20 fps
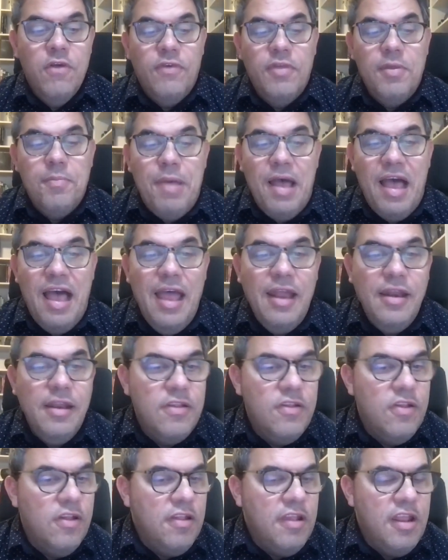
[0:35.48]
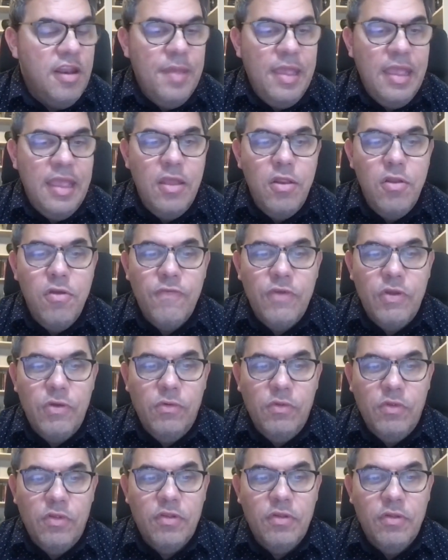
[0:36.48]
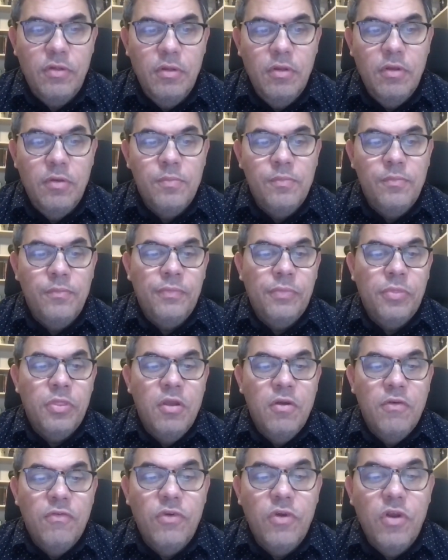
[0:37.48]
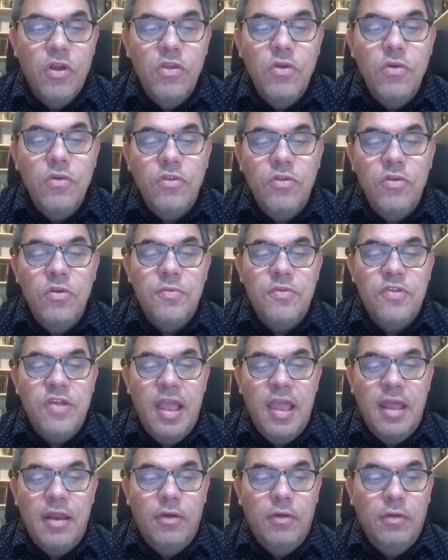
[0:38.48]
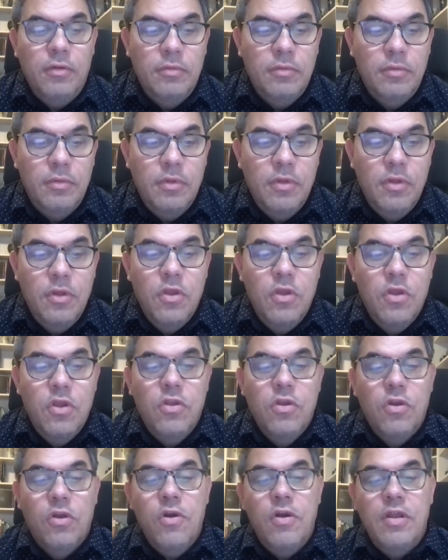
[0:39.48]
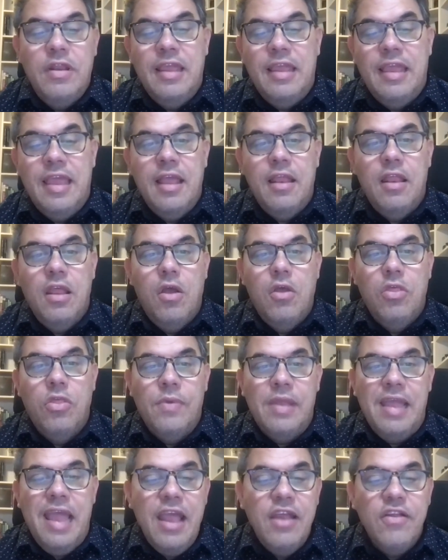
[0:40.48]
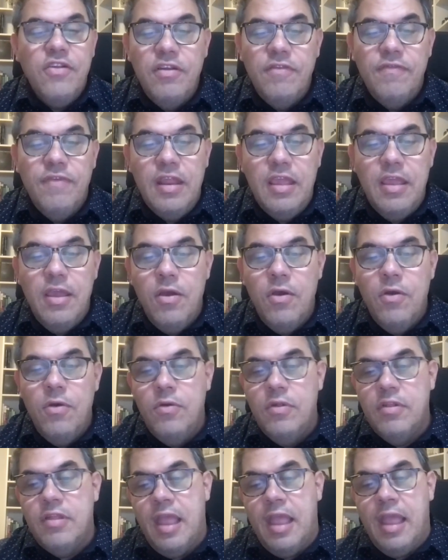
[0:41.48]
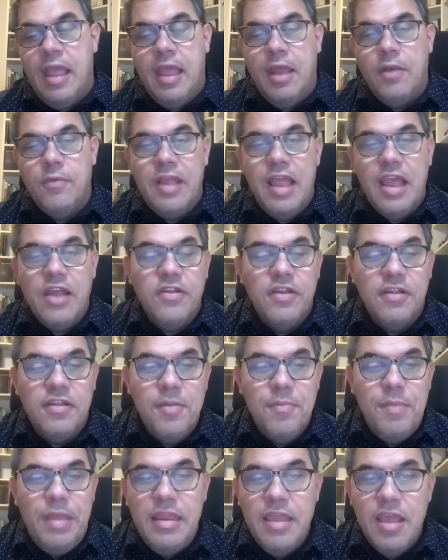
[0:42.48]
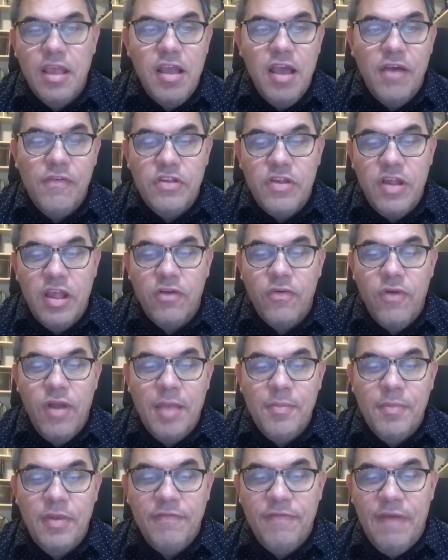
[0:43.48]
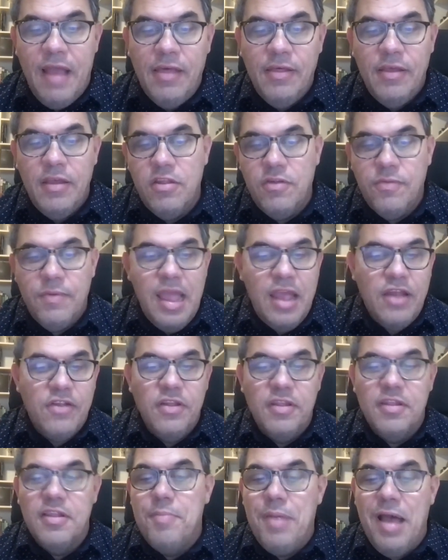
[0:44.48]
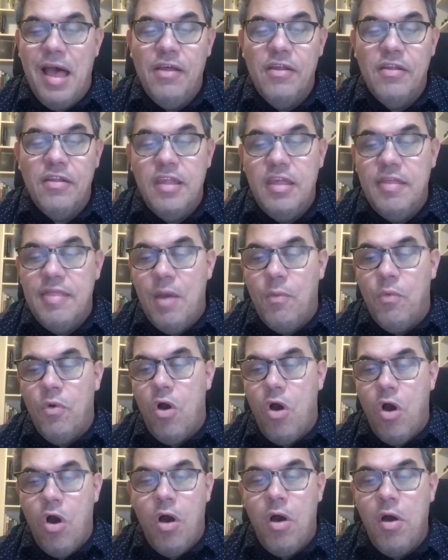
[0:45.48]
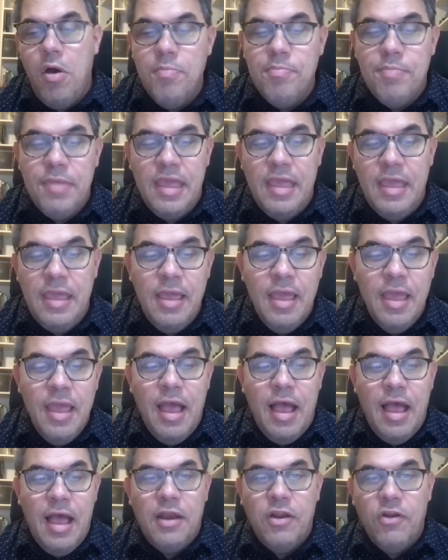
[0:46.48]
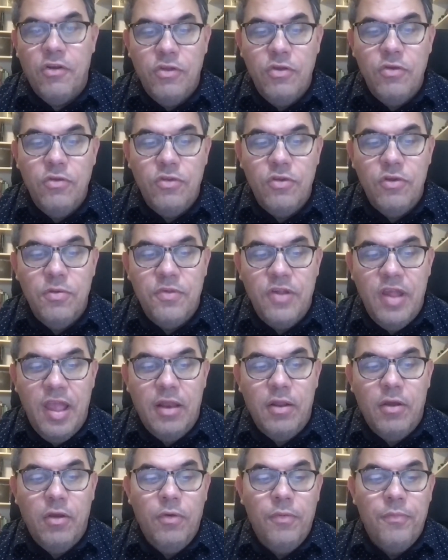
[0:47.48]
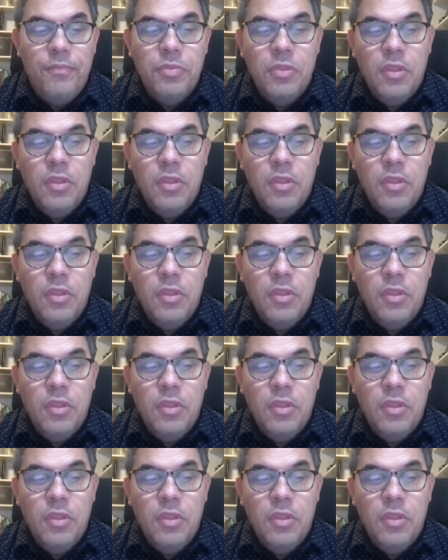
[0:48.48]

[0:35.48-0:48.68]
For the pod, it's just going to be interviews. For our YouTube channel, you're going to get the reaction videos and reactions to media coverage on crime and violence, reactions to policy that will all be on our YouTube channel.